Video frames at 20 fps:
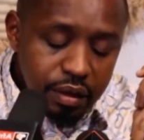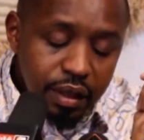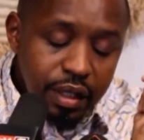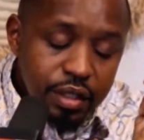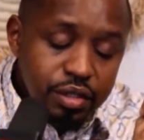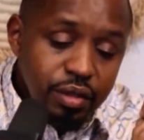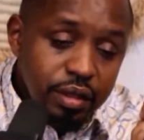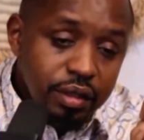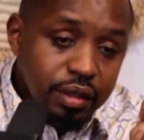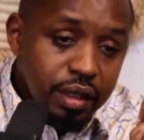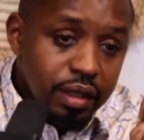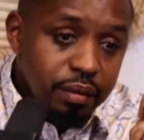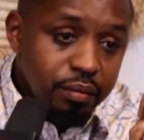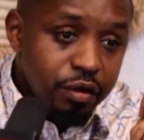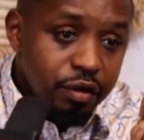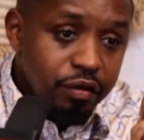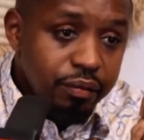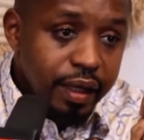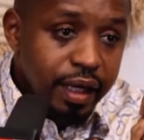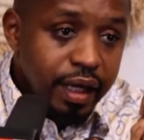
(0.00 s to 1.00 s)
That's when they
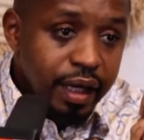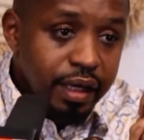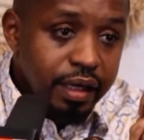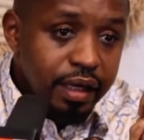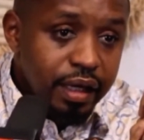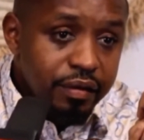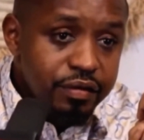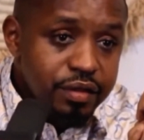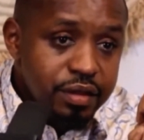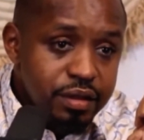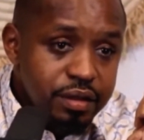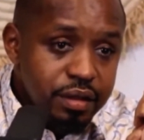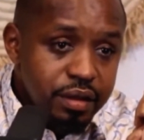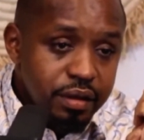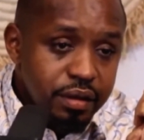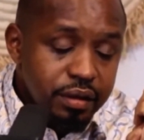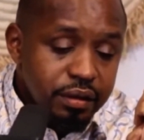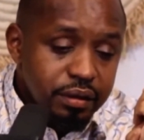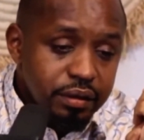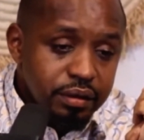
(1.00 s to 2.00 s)
removed my handcuffs.
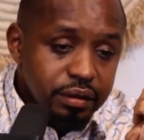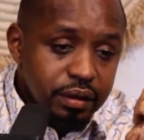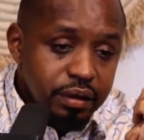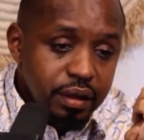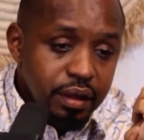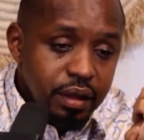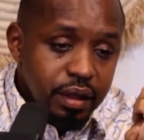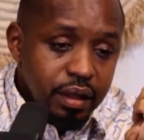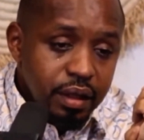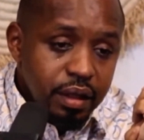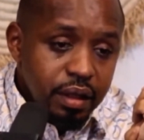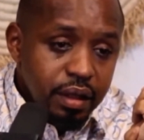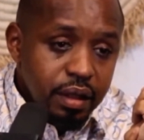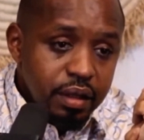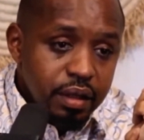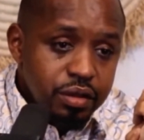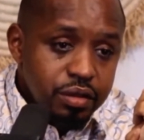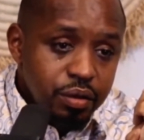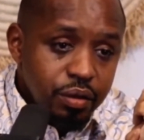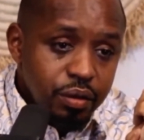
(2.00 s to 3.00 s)

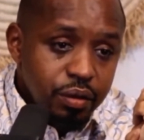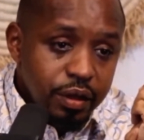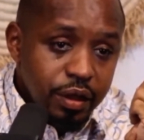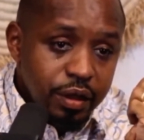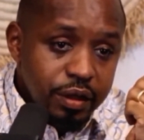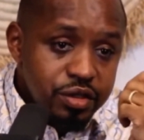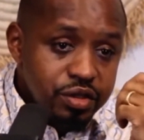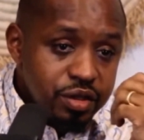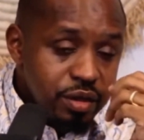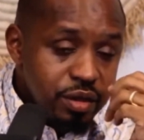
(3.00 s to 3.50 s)
So when I was